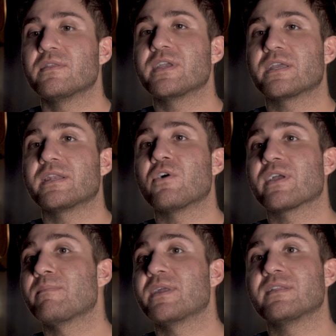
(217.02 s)
they can now
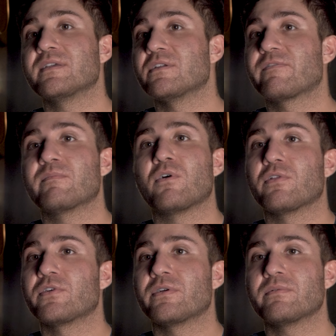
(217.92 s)
get metadata from all
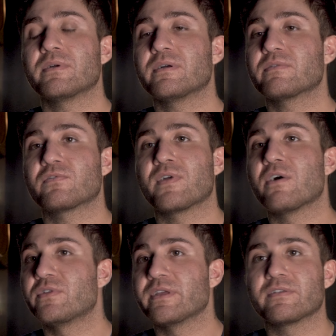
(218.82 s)
their
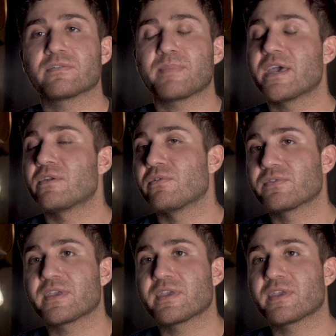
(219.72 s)
surroundings, panels,